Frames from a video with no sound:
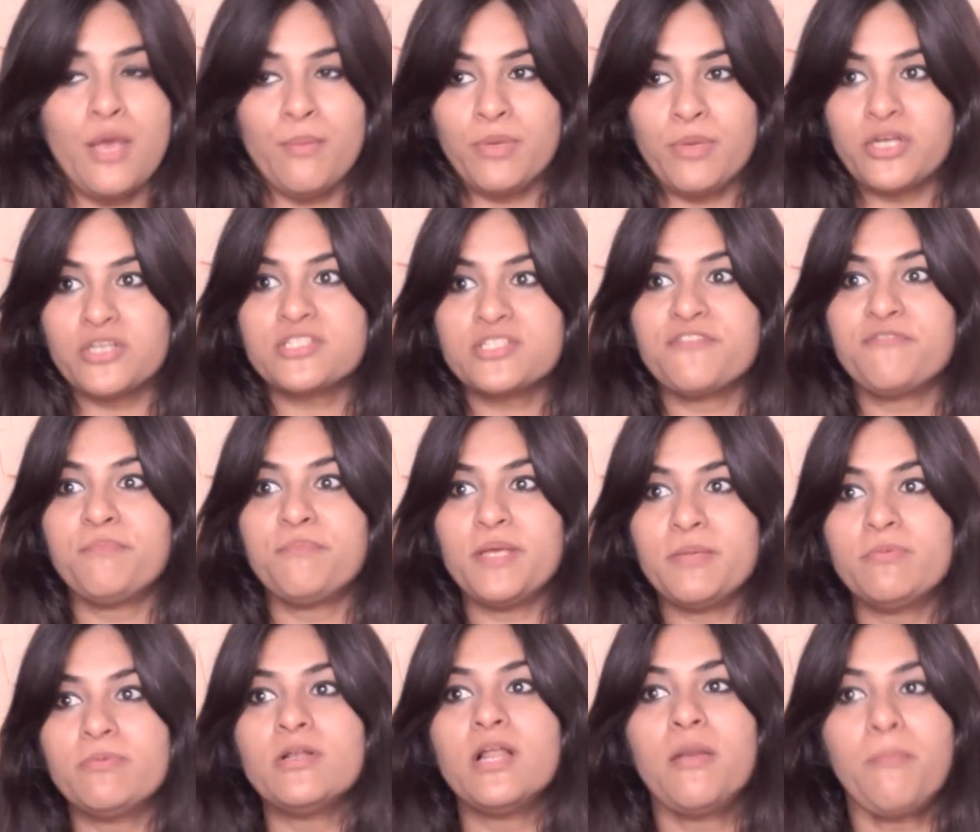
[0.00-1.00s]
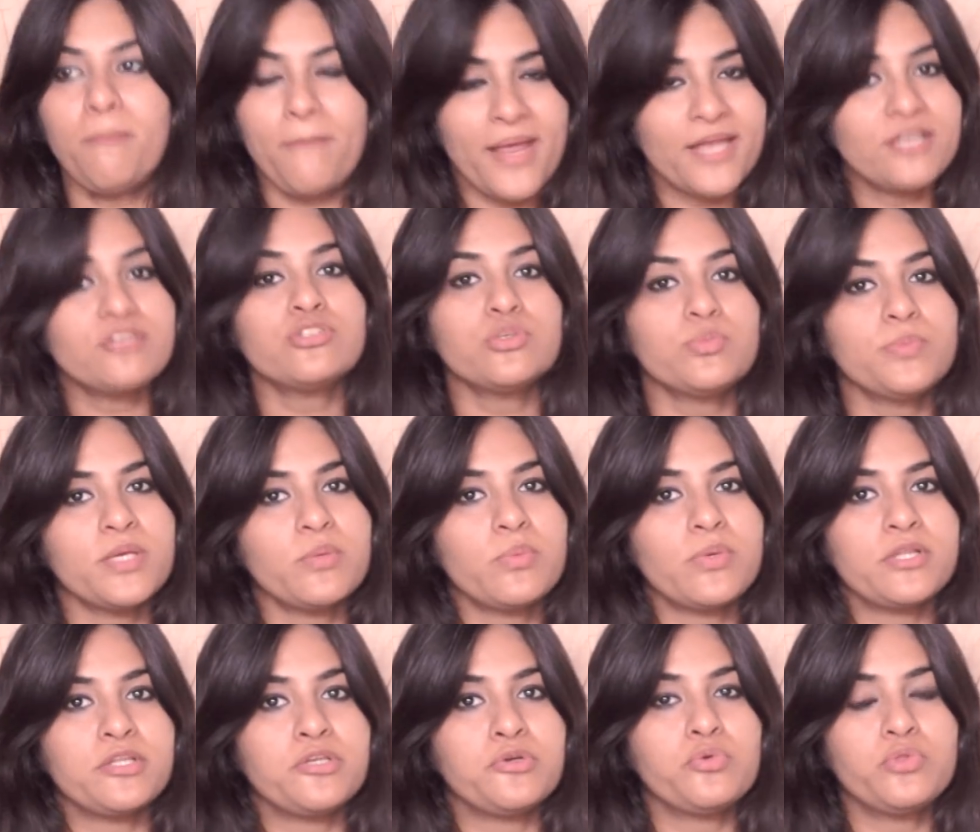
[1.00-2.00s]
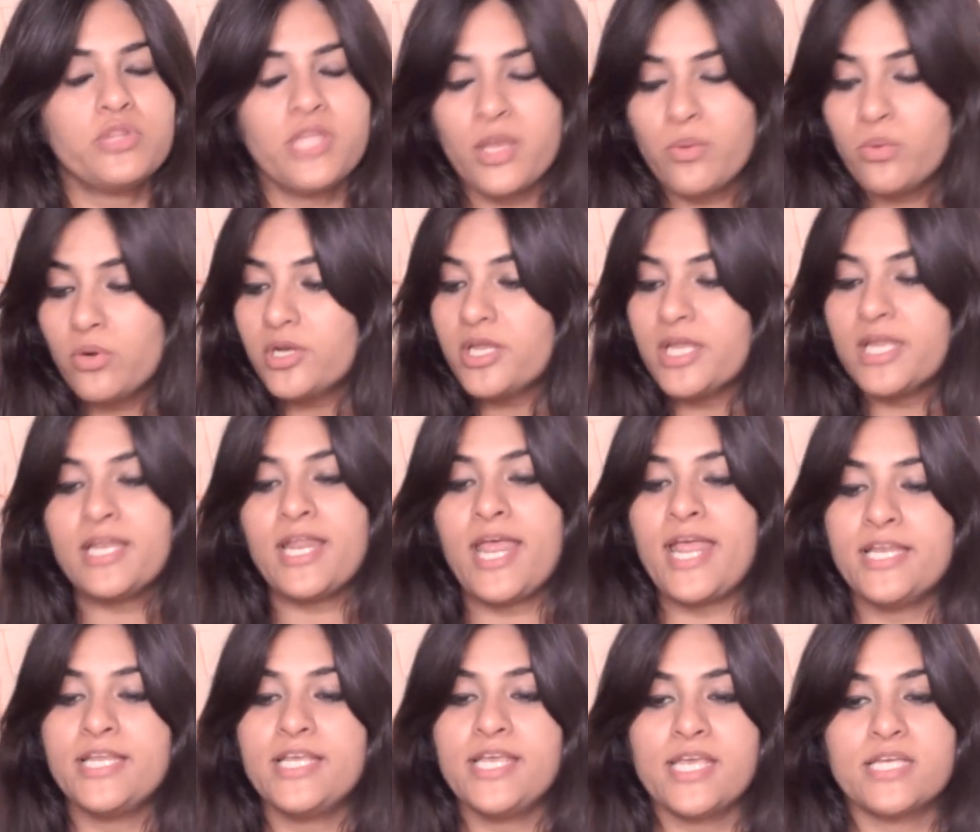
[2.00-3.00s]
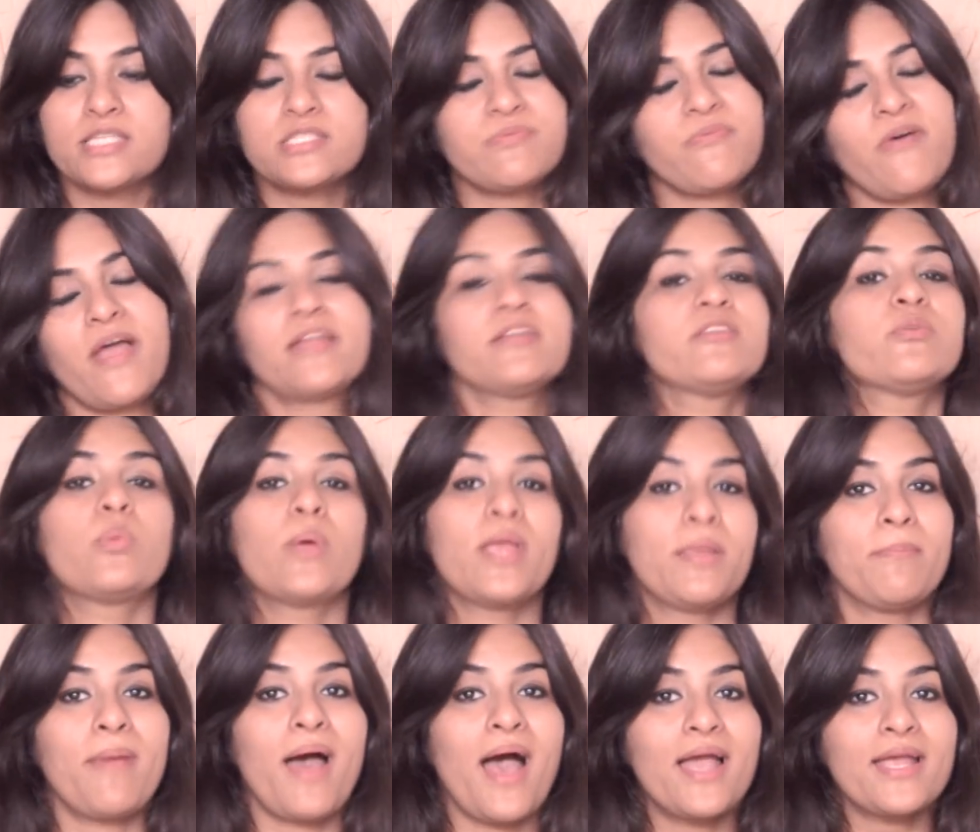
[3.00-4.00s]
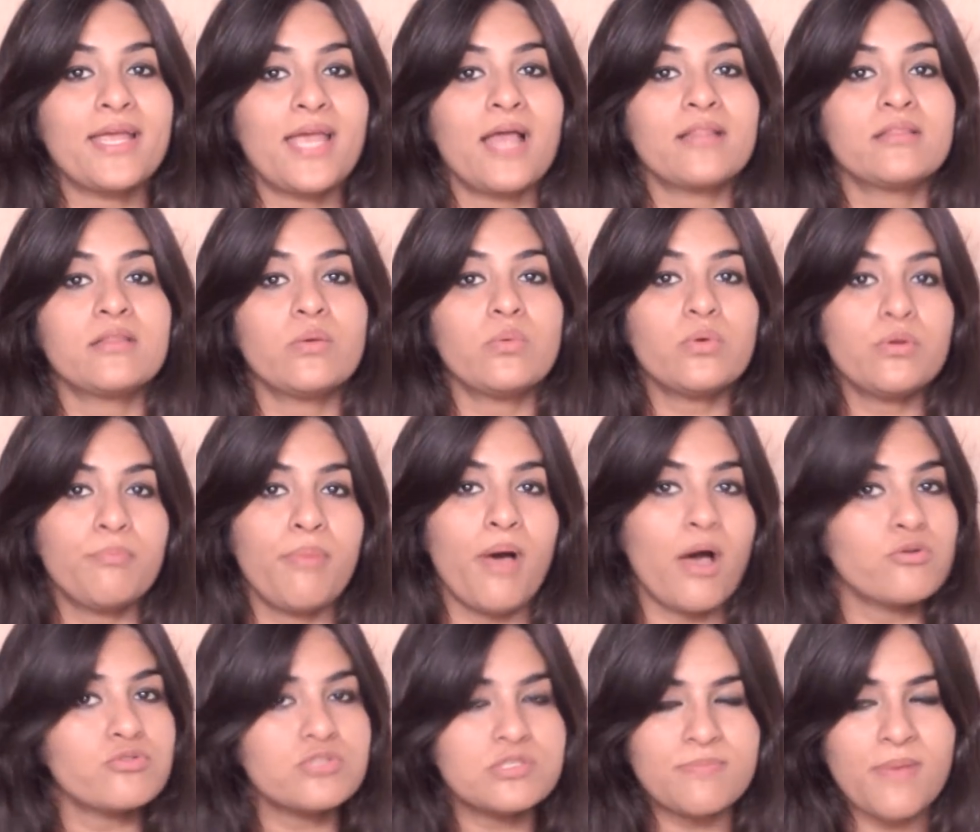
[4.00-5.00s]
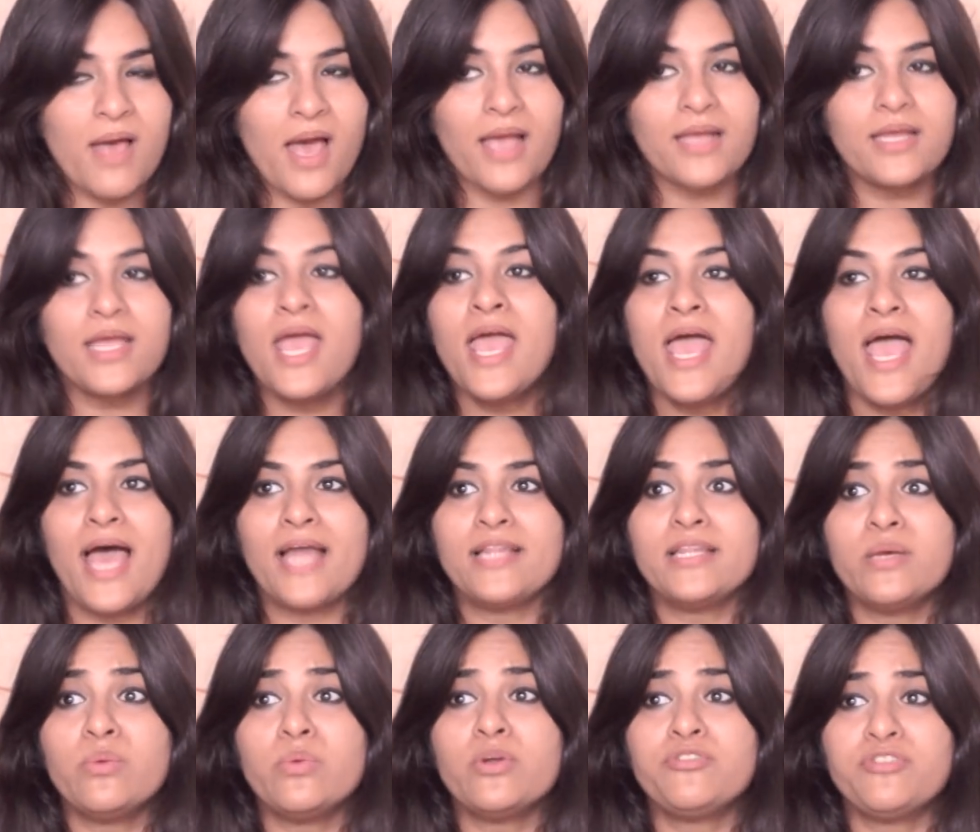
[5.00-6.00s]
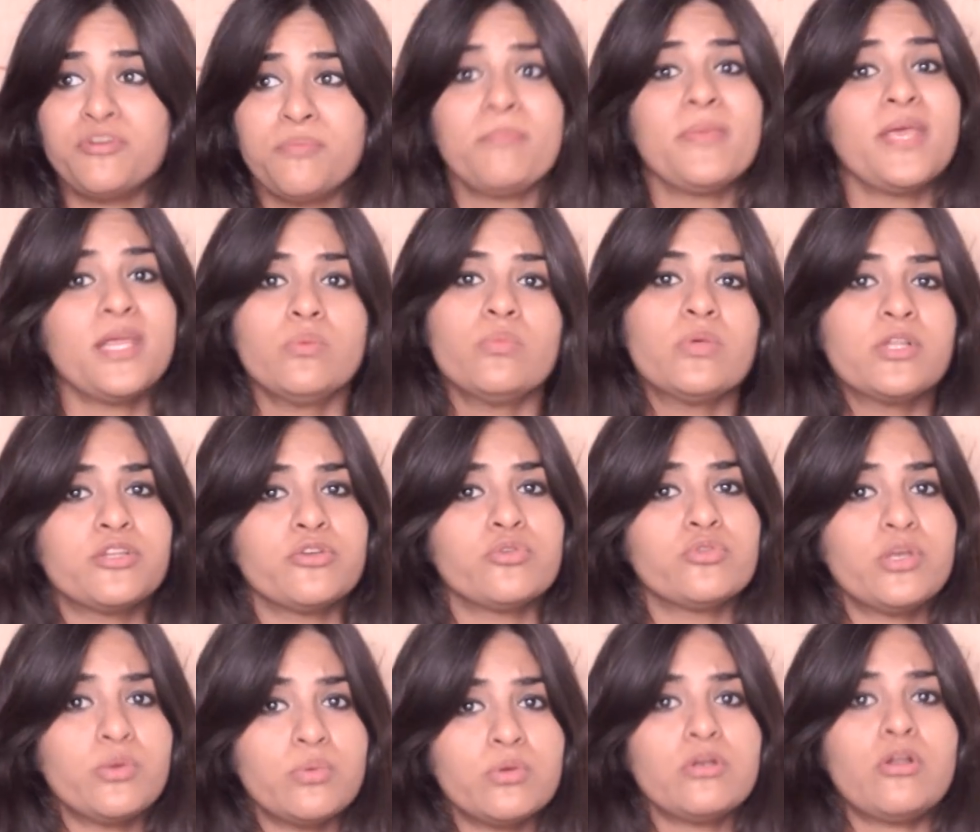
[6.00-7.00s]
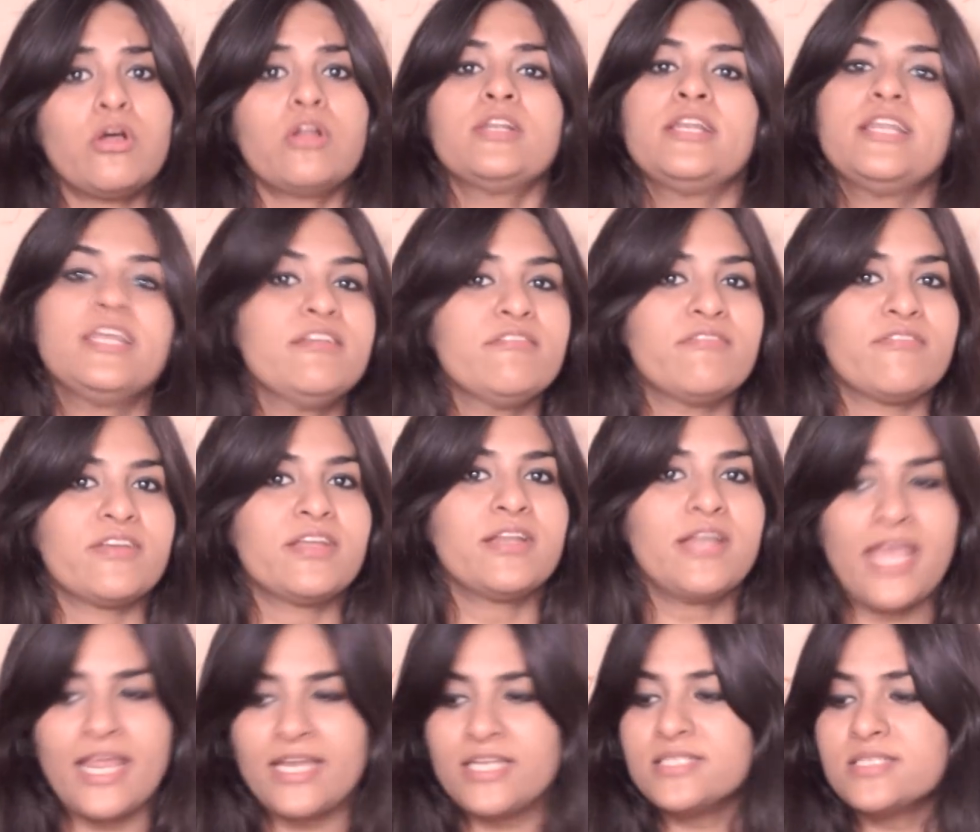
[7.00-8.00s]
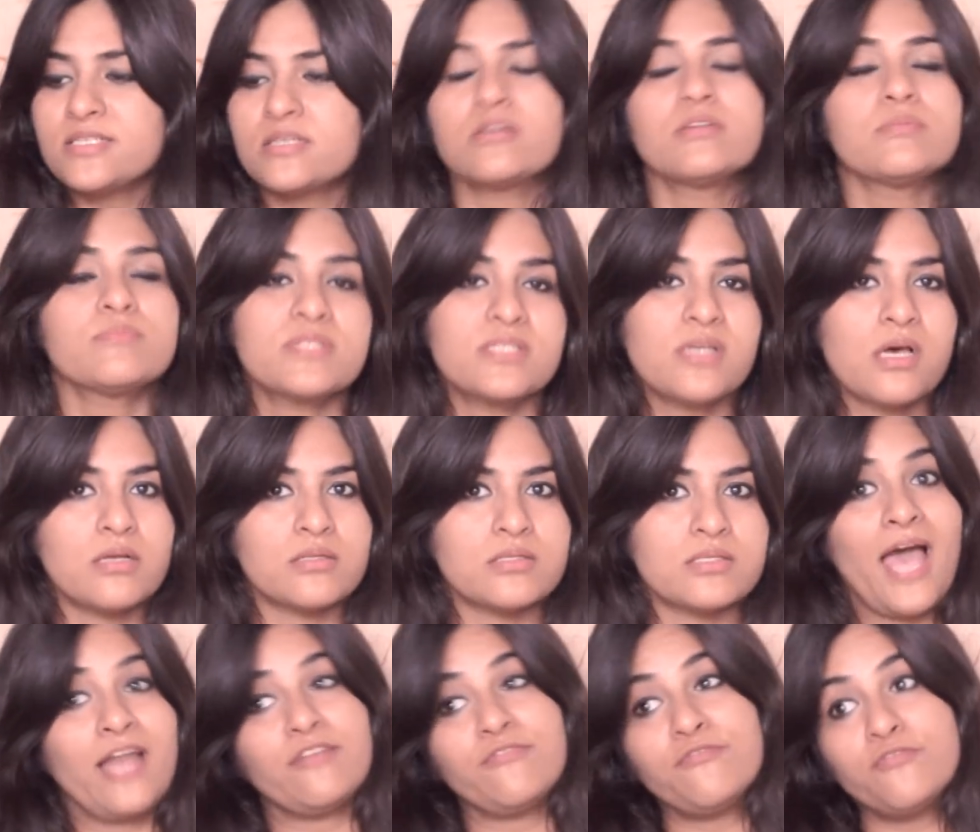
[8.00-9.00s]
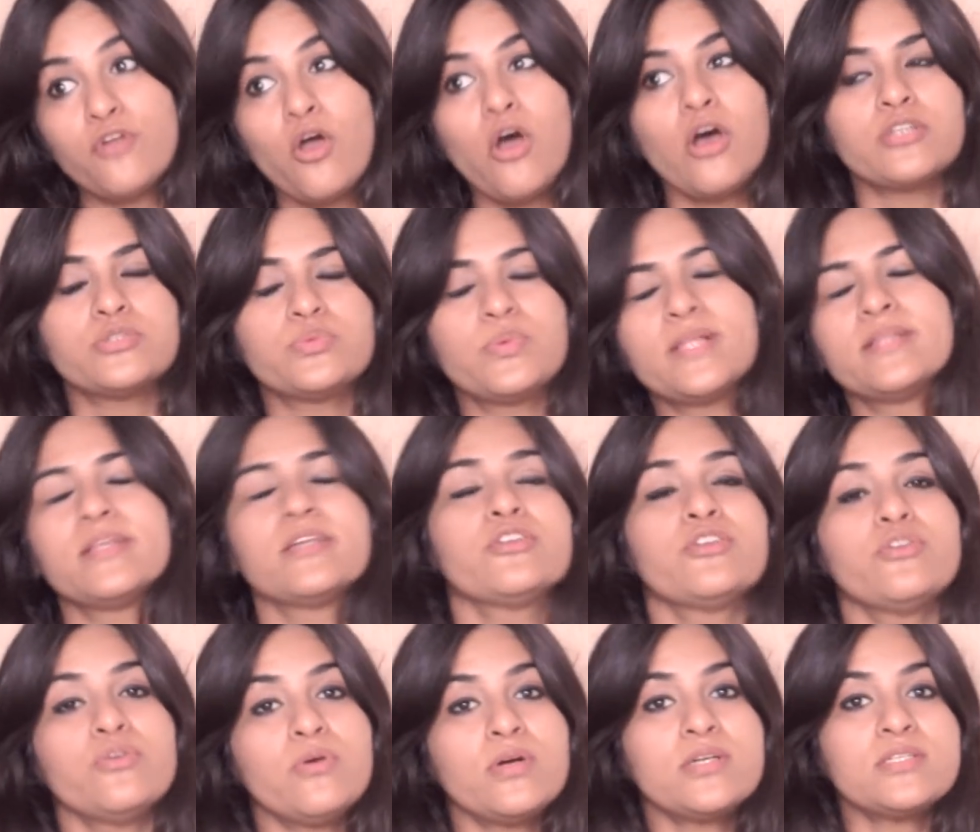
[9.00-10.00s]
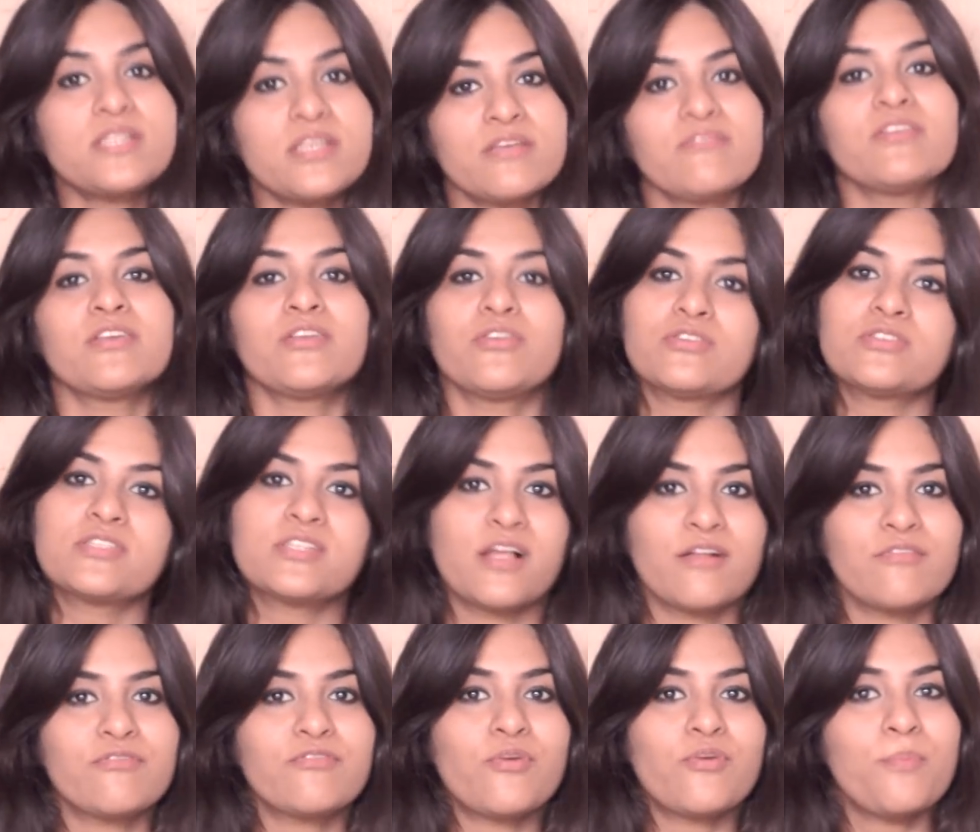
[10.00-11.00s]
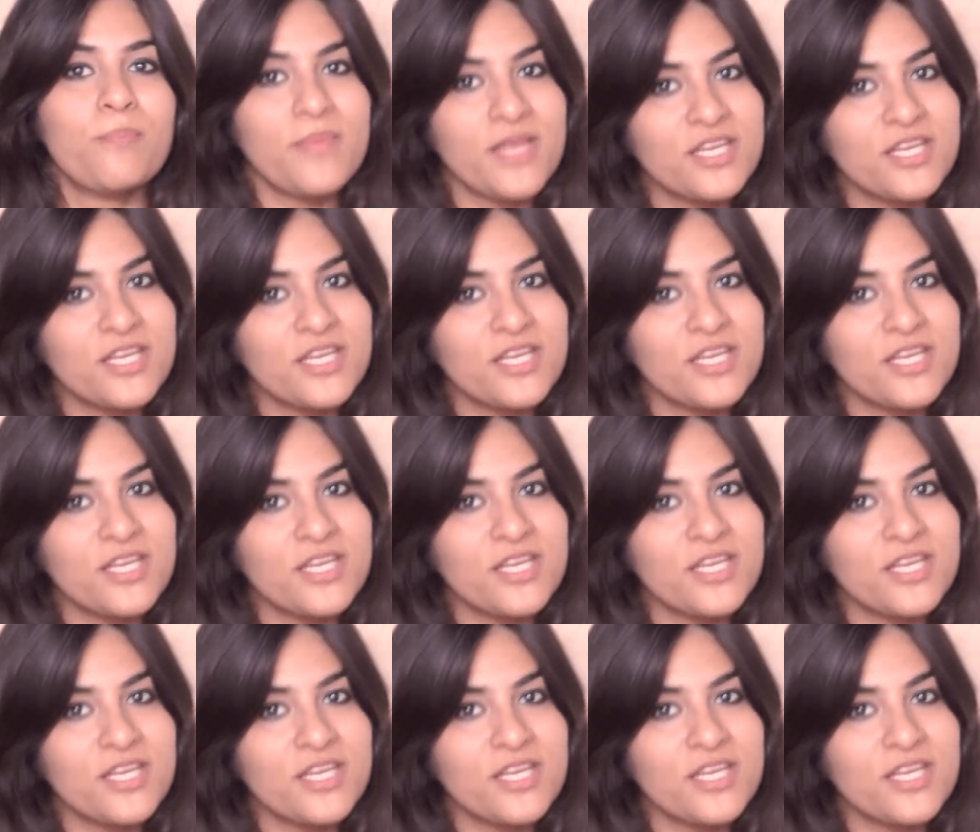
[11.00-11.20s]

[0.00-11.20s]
Because if people are meant to be with you, they would in any case find a way back, and they would bounce back, and they would remain with you. They would not leave in any circumstance. And if not, well then you are saving yourself from